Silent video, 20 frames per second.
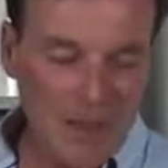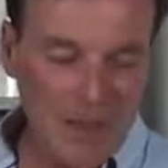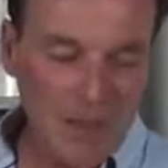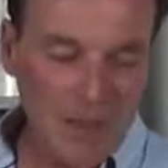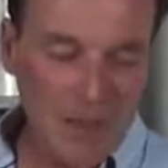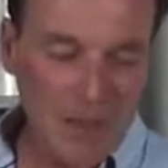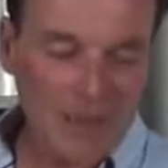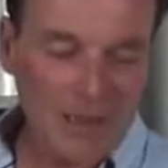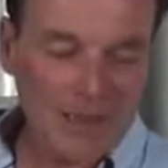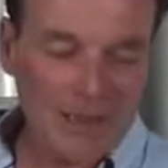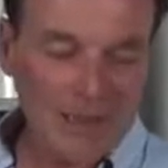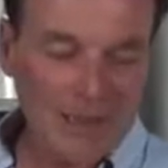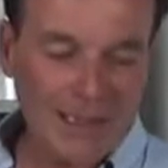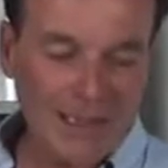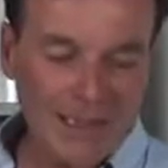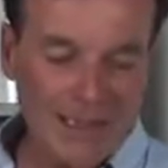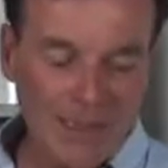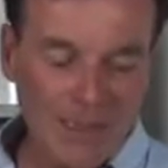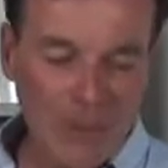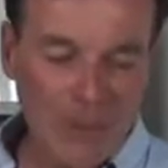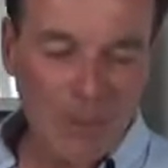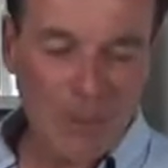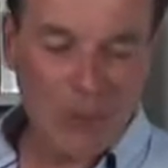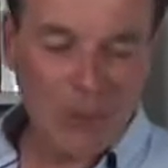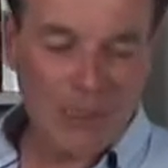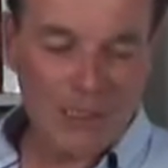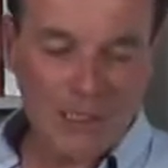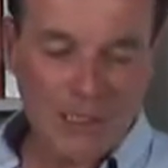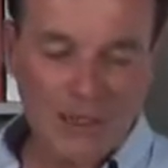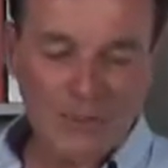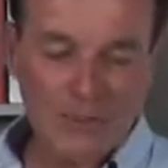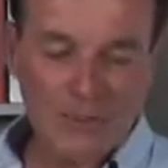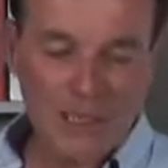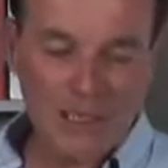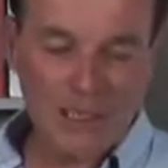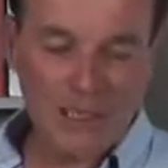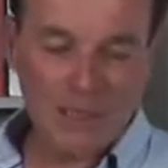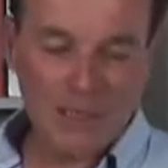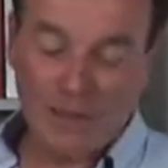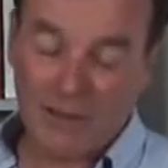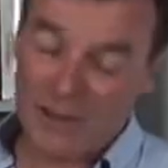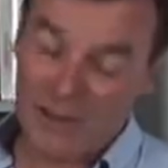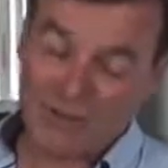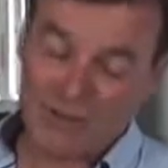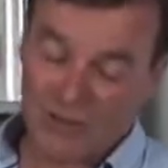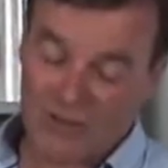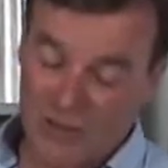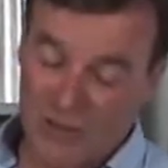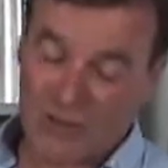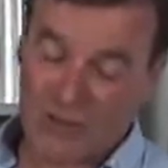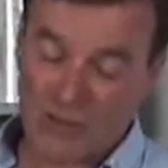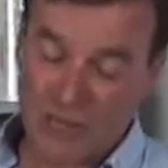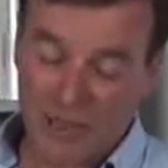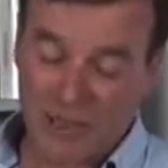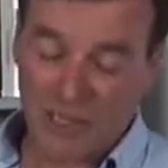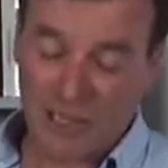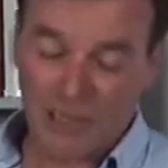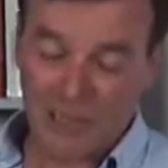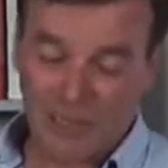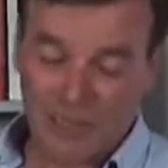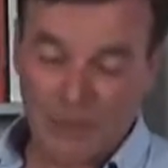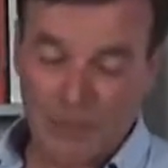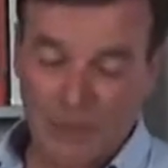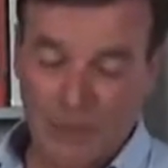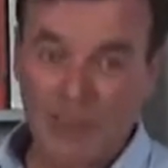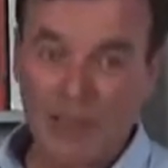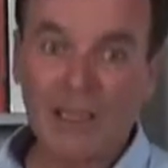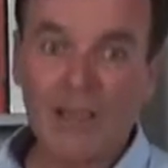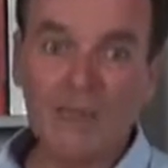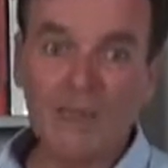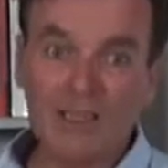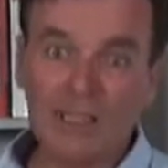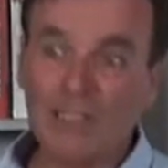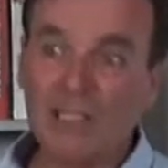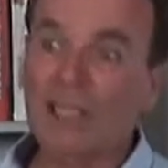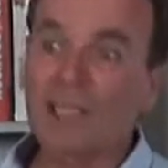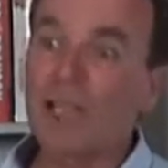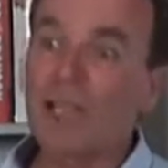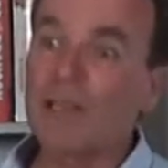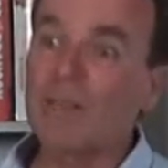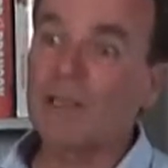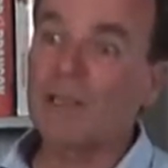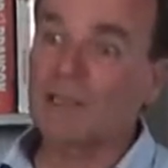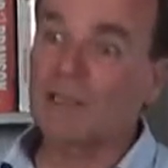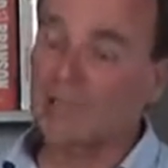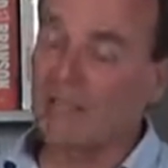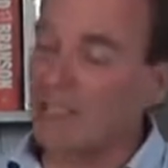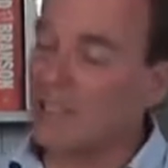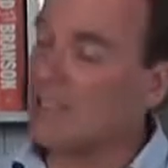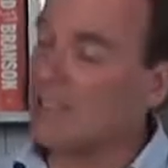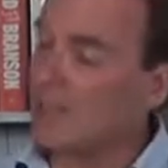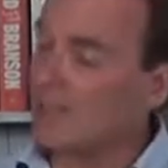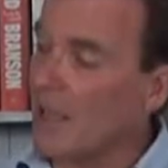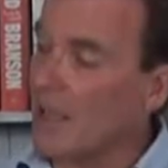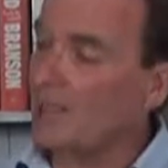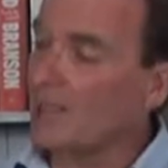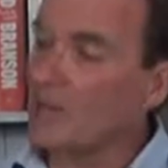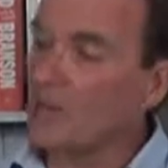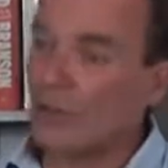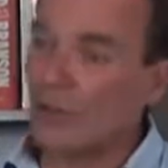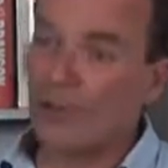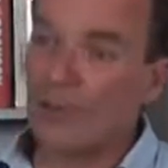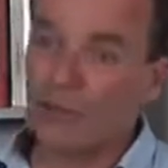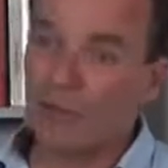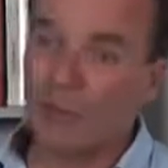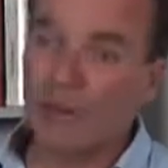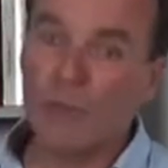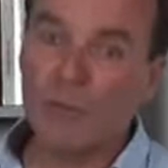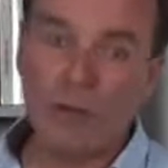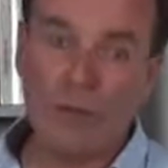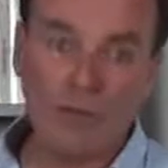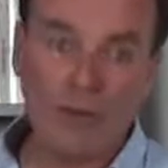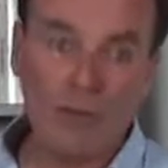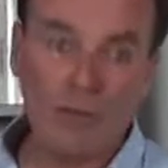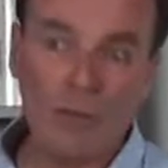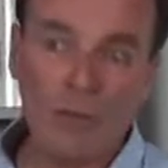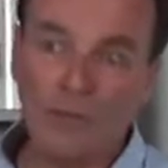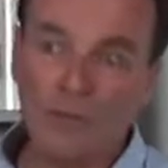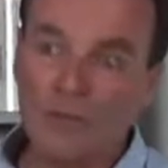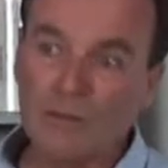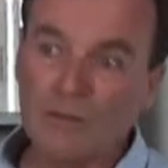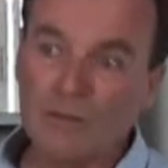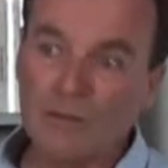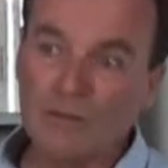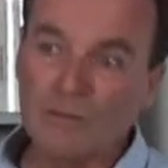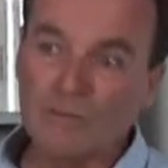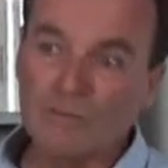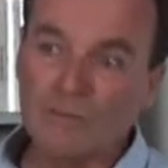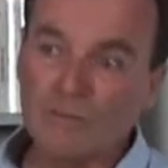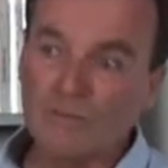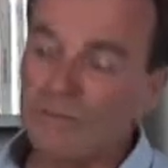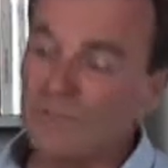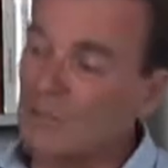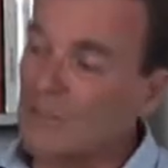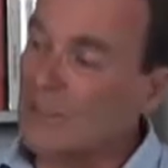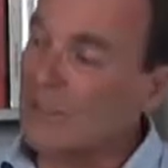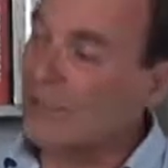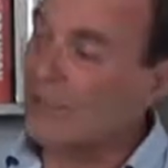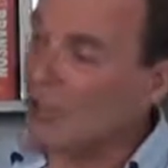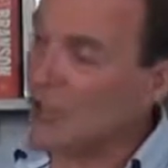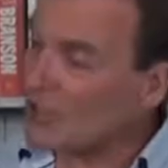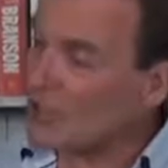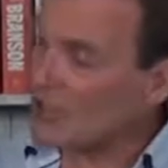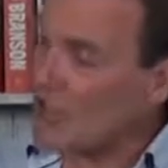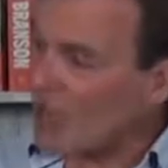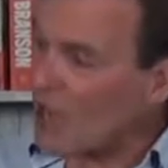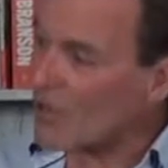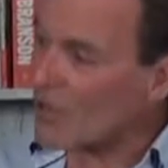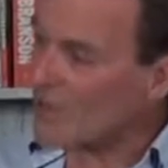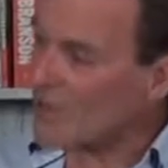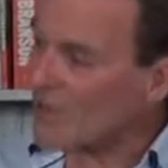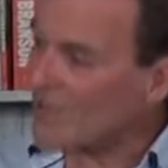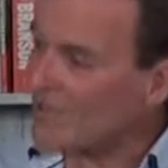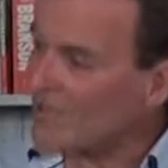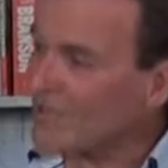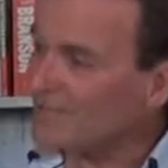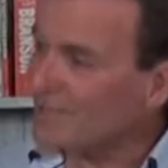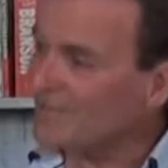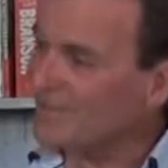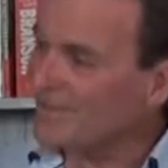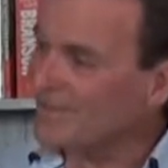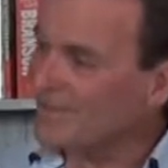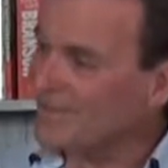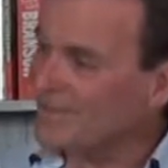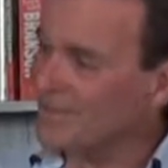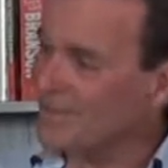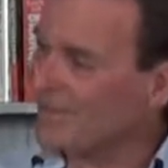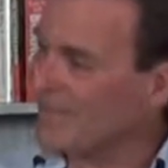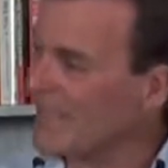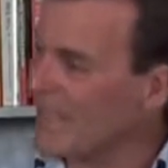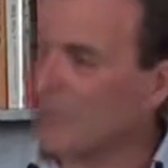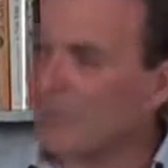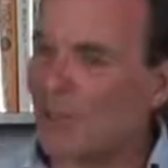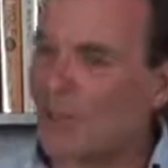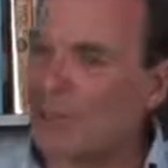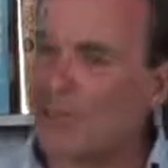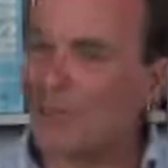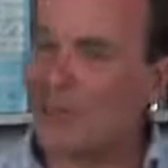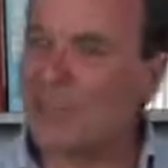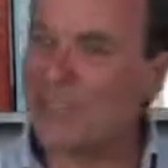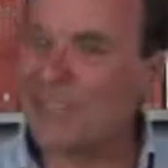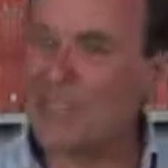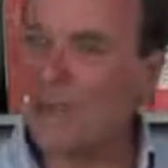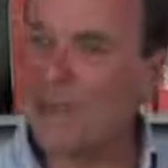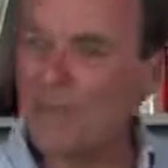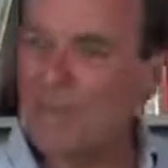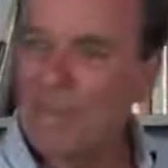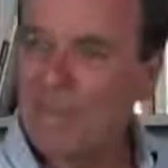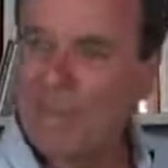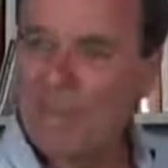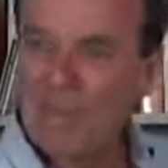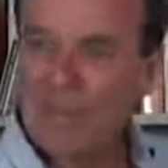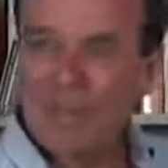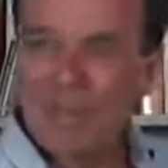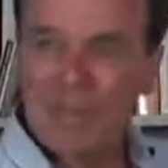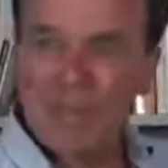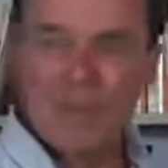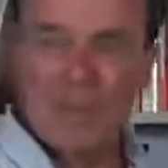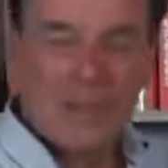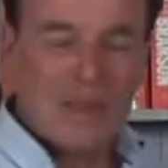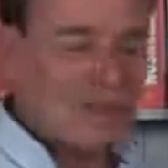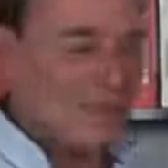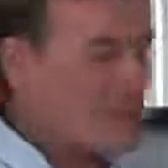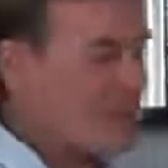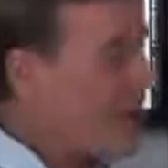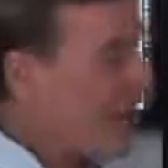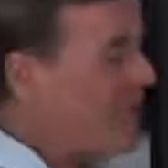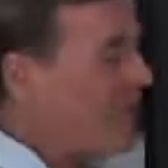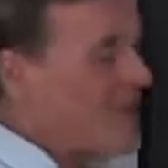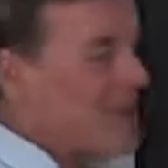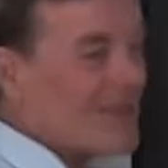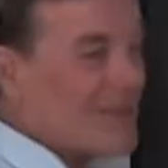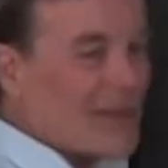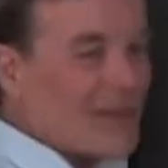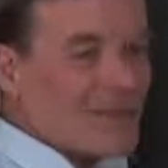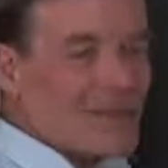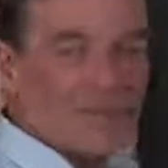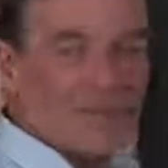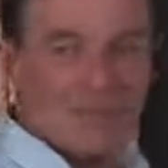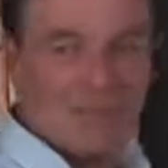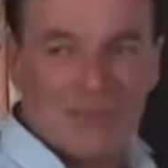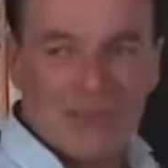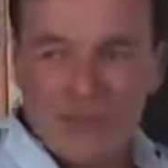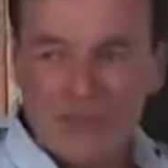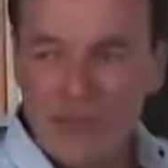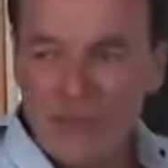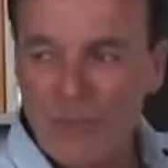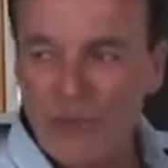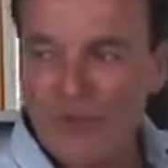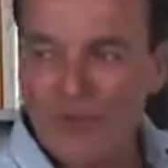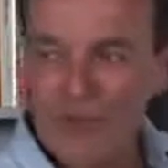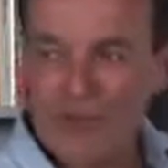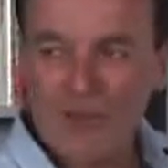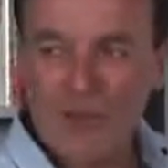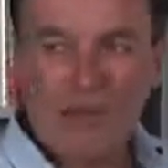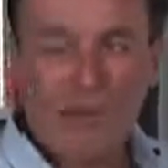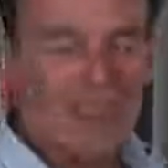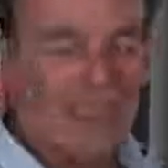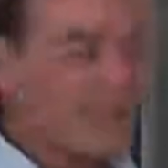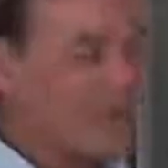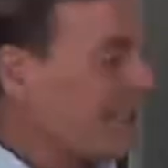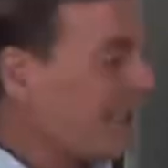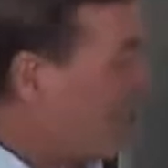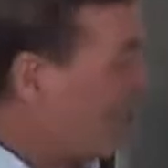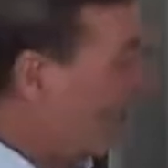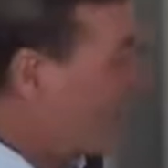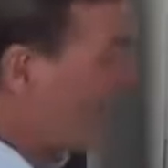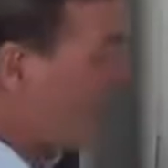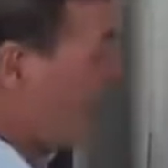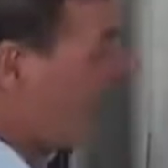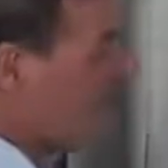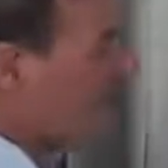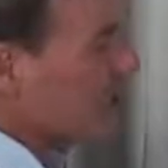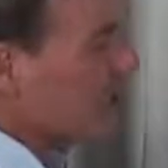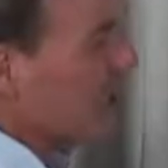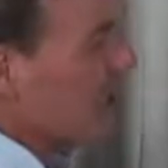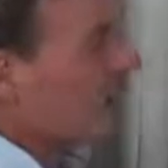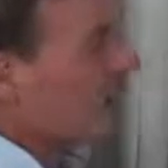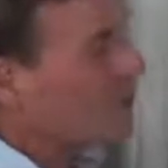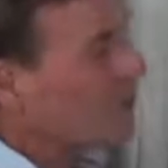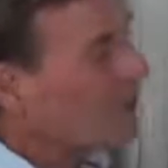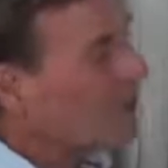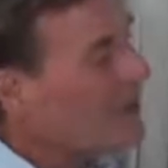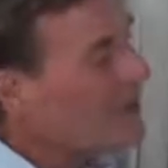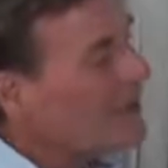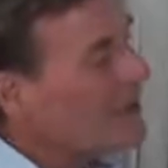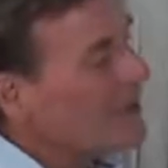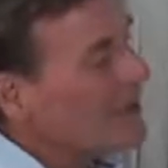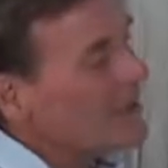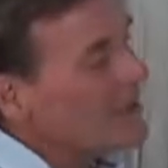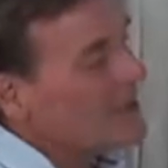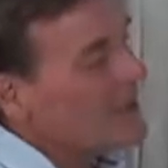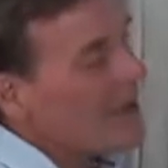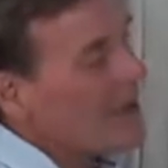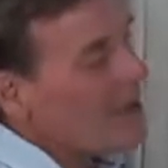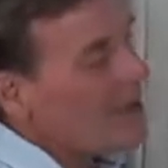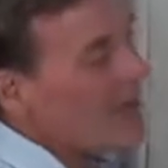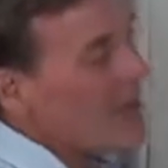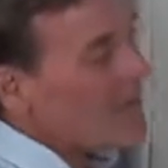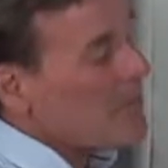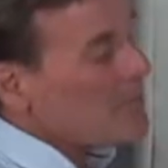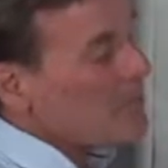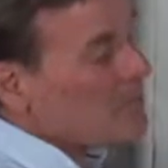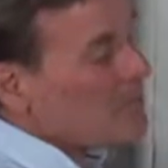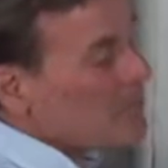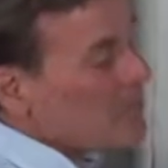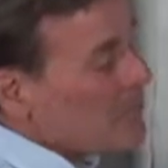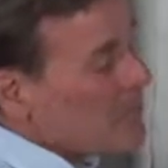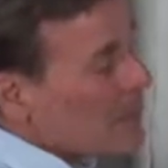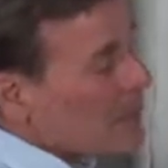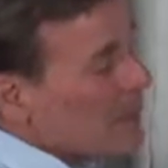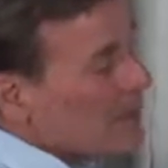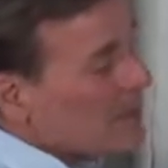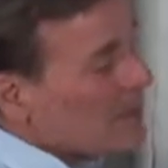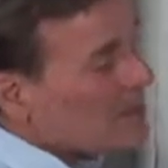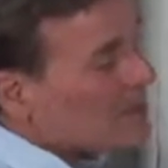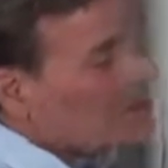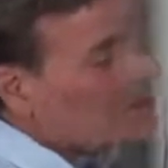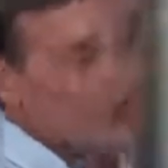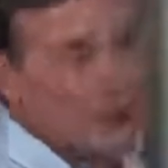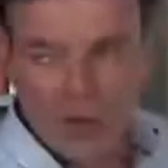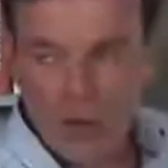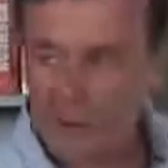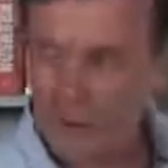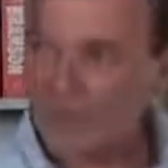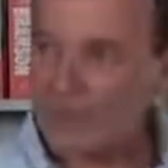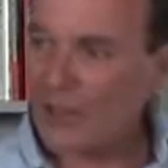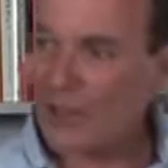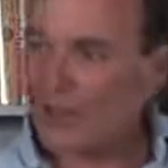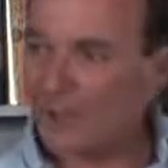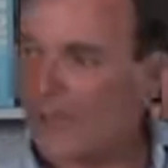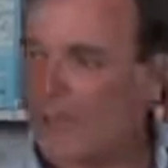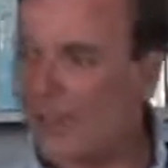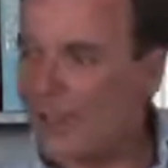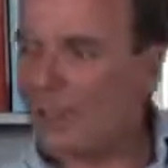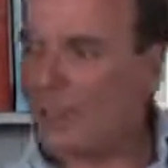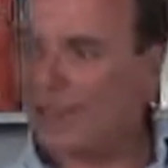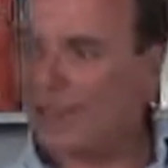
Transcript: but at some point, Telstra did, I took some needling, but they eventually gave me a $6,000 credit on my phone bill. 6000 That's pretty good, isn't it? So anyway, so you put yourself out there, you never know what you come to. Now, um, so lifestyle, yeah.